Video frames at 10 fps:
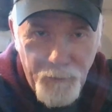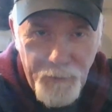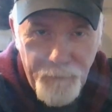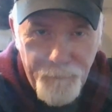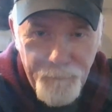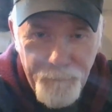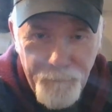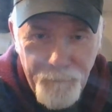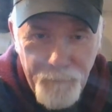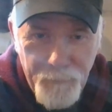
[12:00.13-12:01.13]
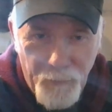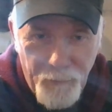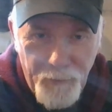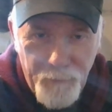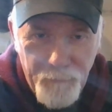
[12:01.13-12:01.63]
it, hold
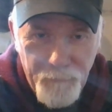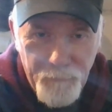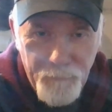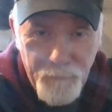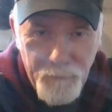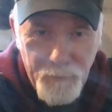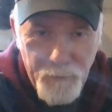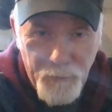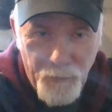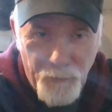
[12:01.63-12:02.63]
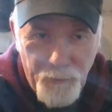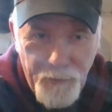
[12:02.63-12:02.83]
it, hold